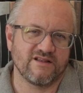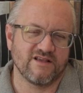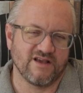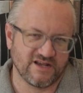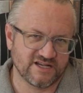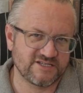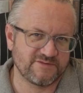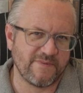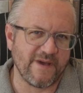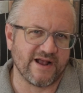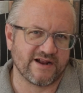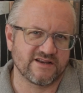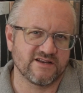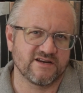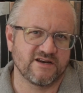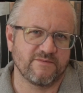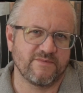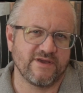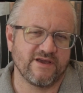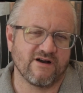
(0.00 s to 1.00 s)

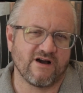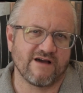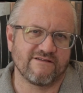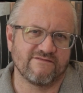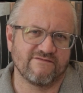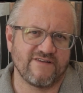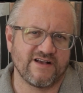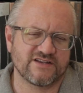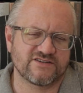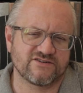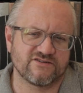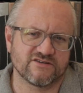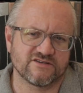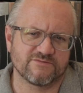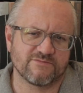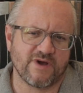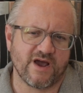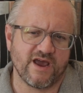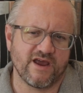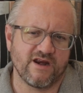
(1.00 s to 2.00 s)
expected to be, a lot of investors
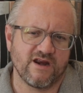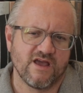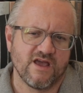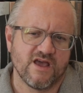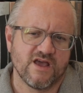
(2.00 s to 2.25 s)
might,